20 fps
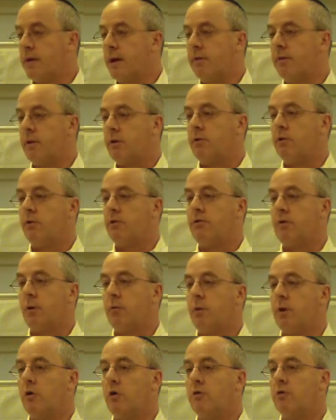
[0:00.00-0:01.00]
give it to
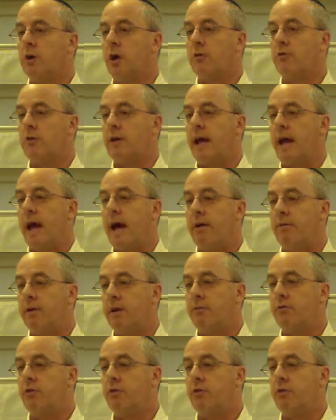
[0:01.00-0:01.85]
someone who doesn't have it.